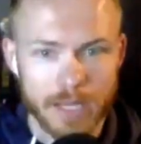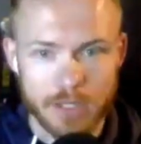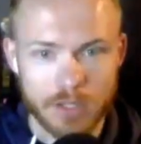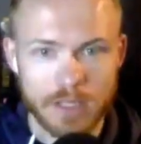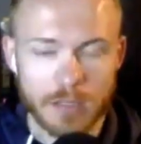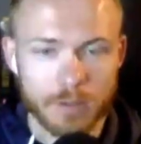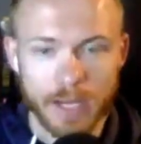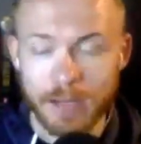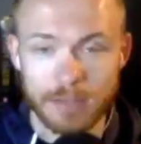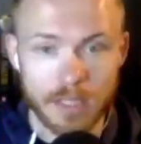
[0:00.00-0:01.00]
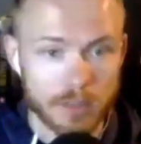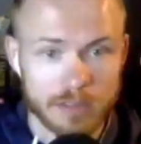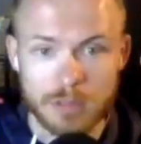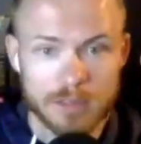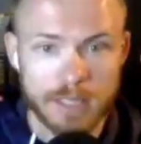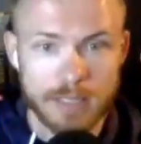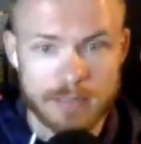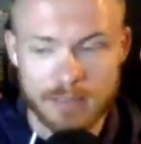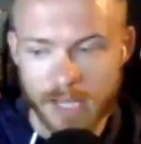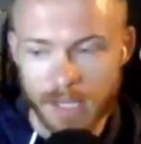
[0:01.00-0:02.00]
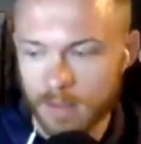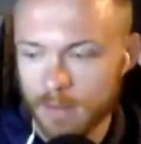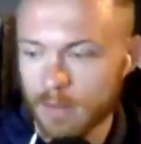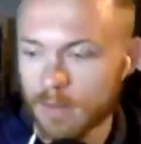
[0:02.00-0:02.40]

Adrian, that you have, and then also Seeds, Zach?